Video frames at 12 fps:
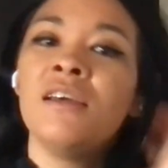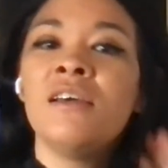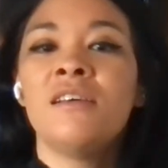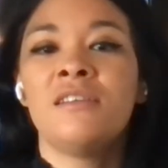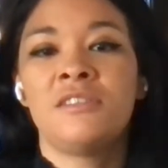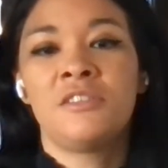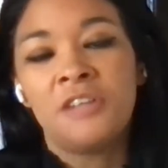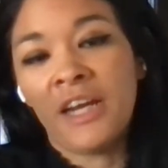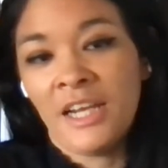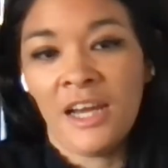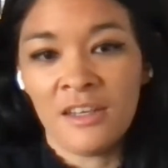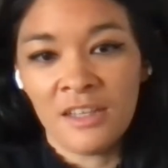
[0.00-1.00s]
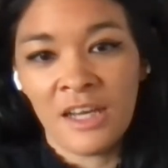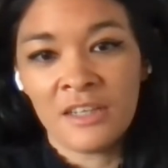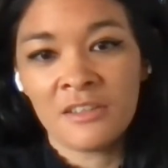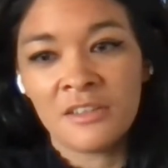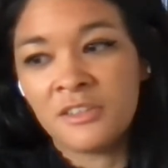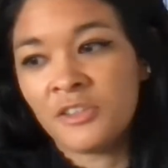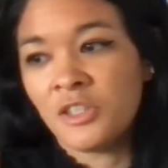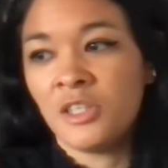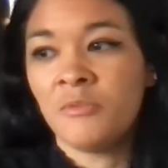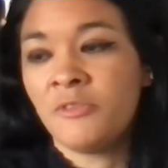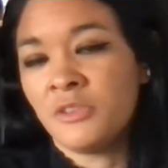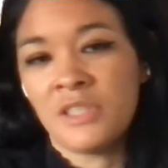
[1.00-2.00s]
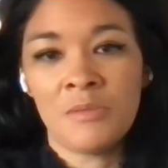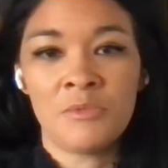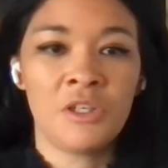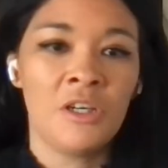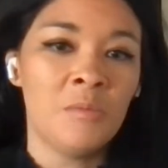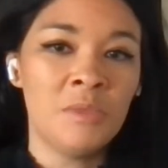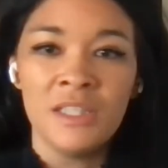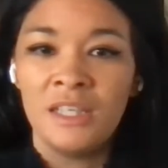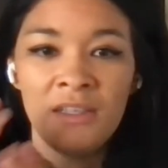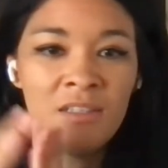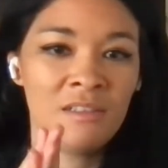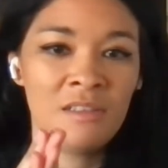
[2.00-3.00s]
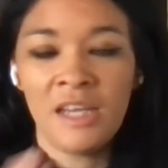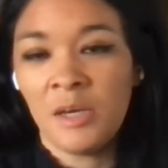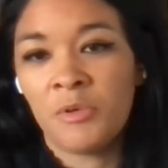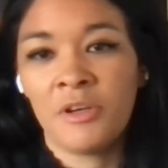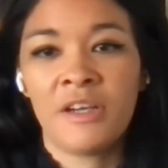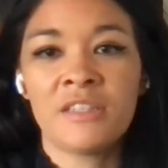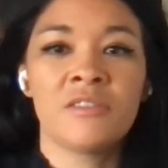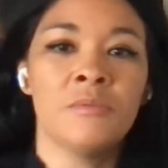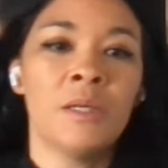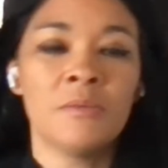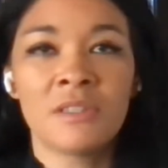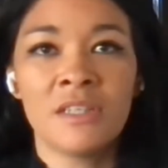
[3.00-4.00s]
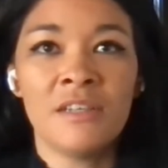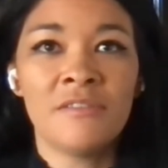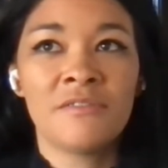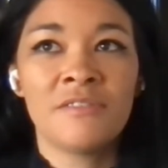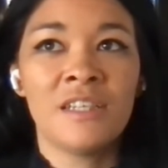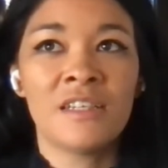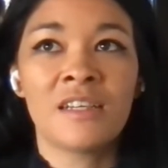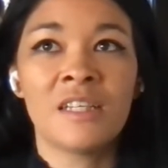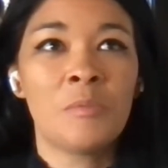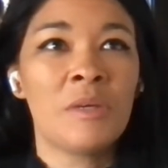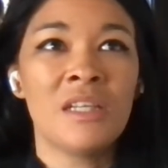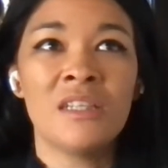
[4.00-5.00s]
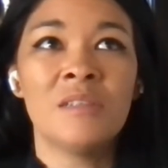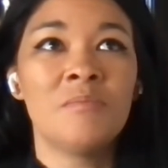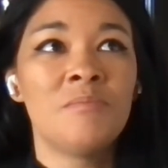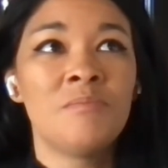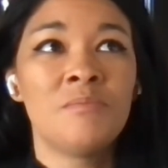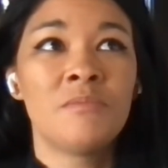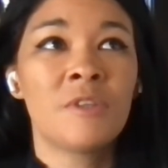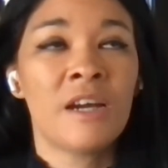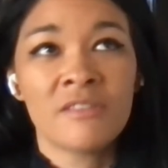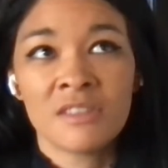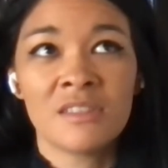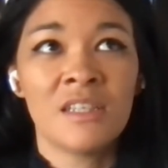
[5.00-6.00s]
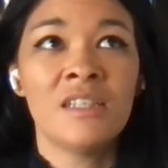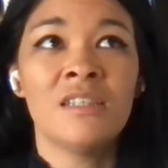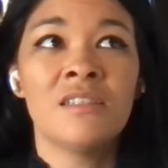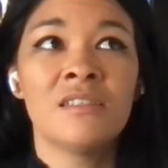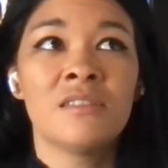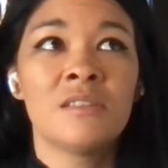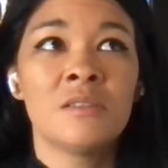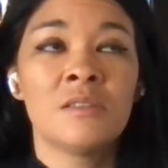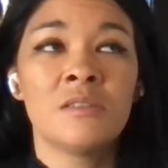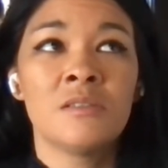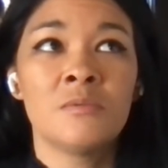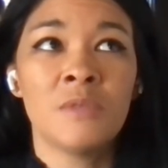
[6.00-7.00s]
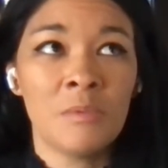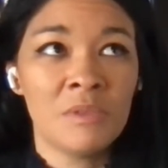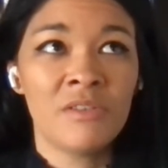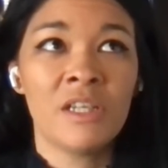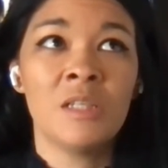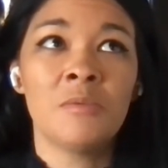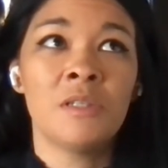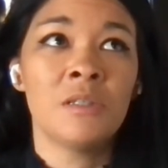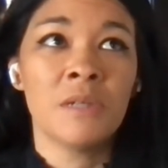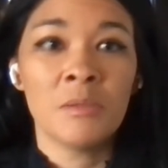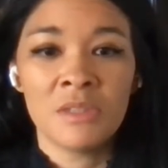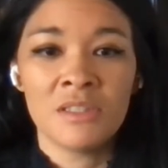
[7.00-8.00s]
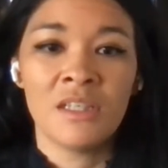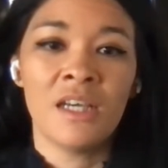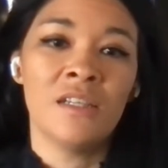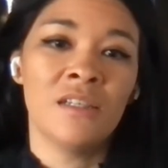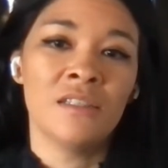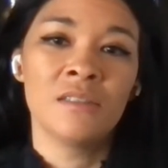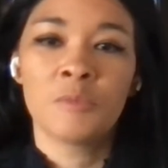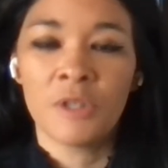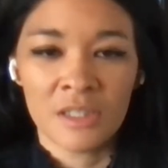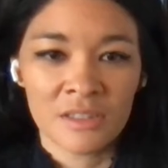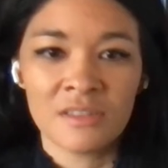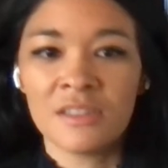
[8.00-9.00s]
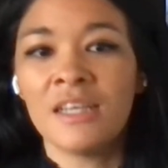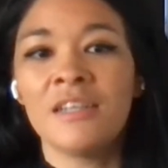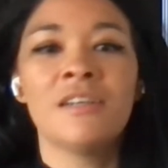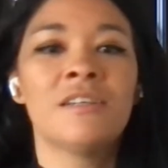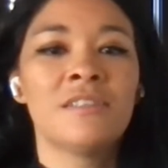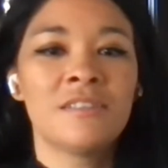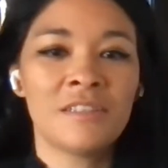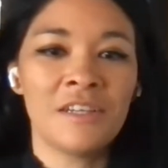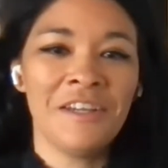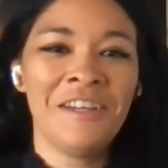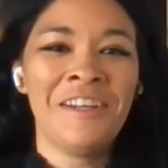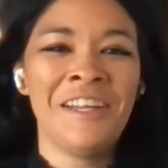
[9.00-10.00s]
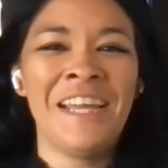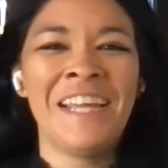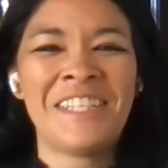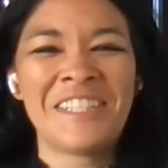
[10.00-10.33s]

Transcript: straight out of that got a job, full-time job, and then progressed from then. So I've kind of been a graphic designer, web developer, web designer, product designer. So just